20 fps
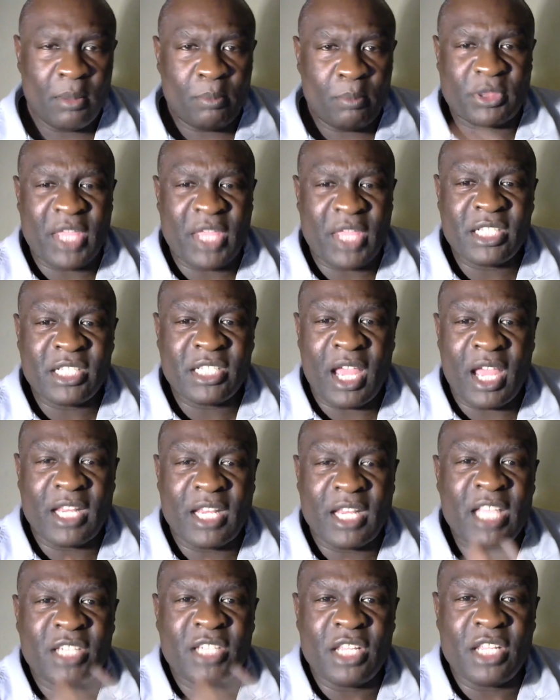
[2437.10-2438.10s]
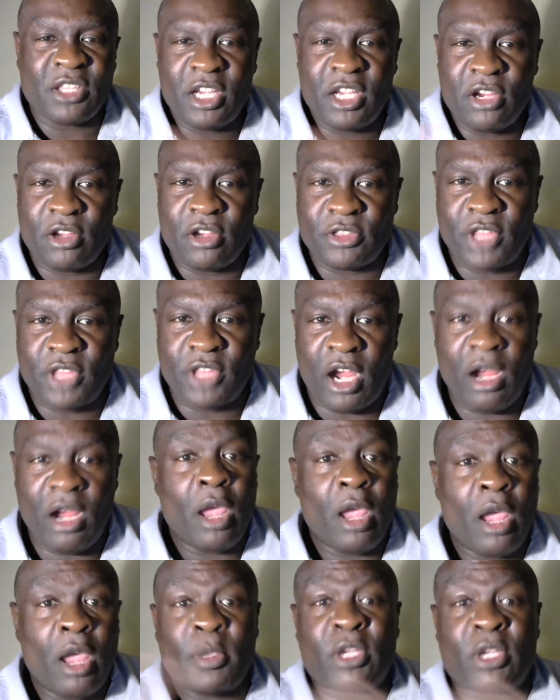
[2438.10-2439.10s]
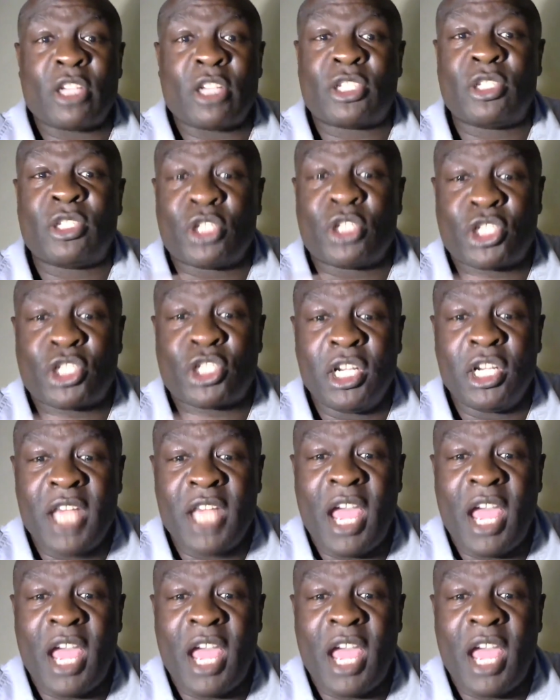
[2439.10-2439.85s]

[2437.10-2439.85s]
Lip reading: But that's neither here or there, because you should